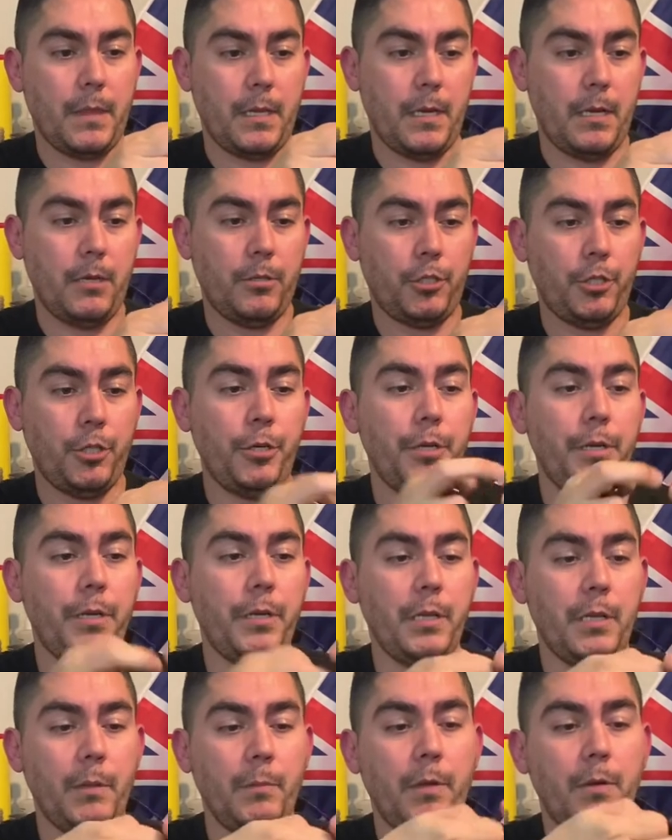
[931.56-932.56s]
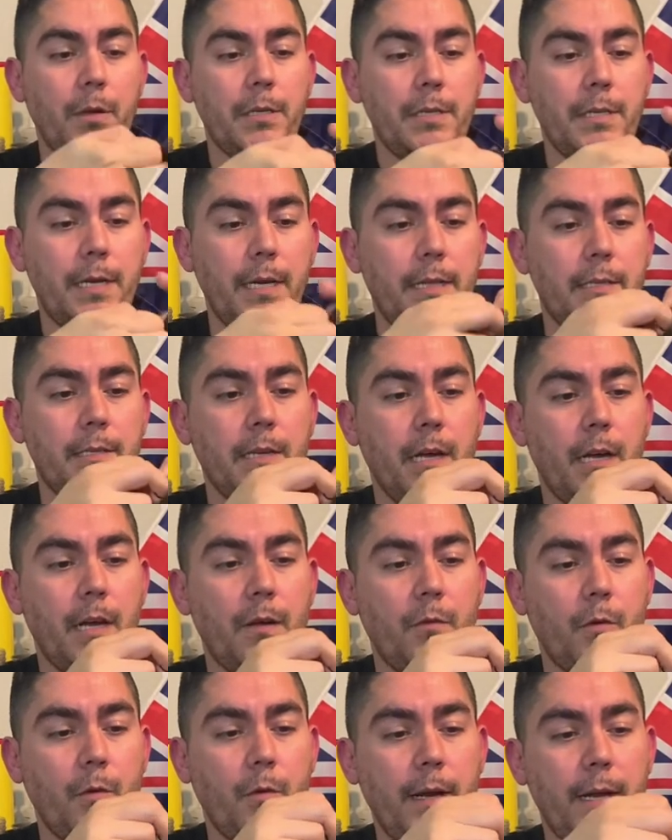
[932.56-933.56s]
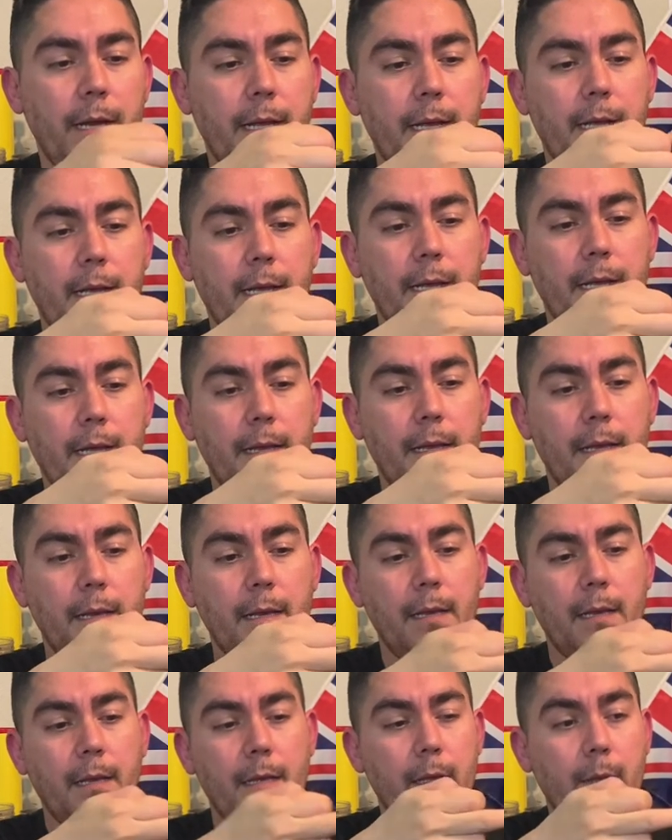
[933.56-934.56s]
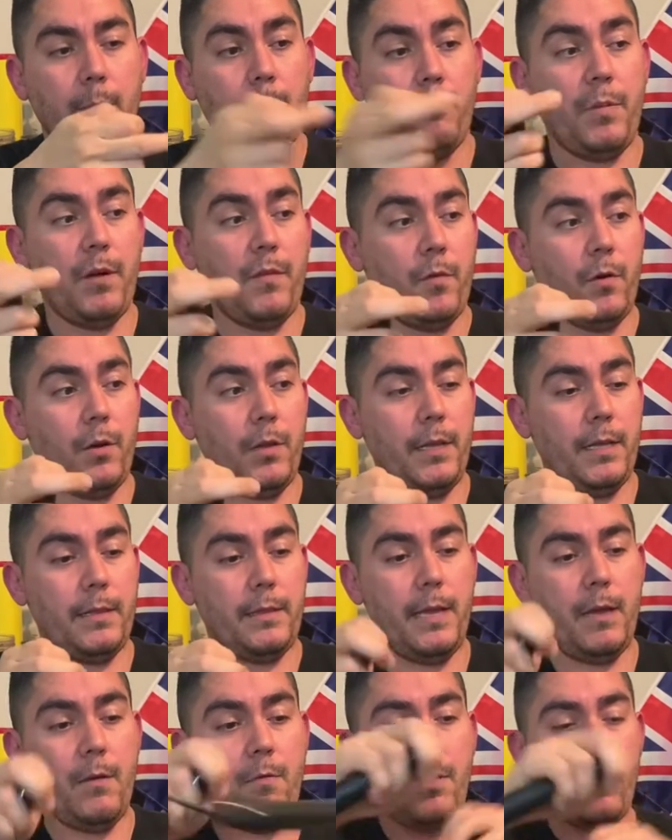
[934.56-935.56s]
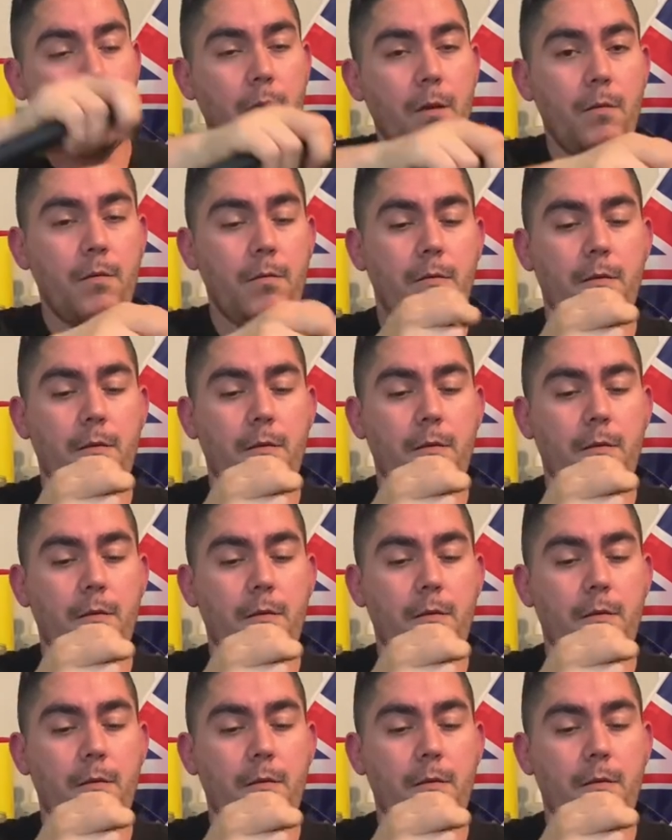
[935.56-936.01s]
I'll show you. Let me go ahead and tie this guy off real quick before I let that one go.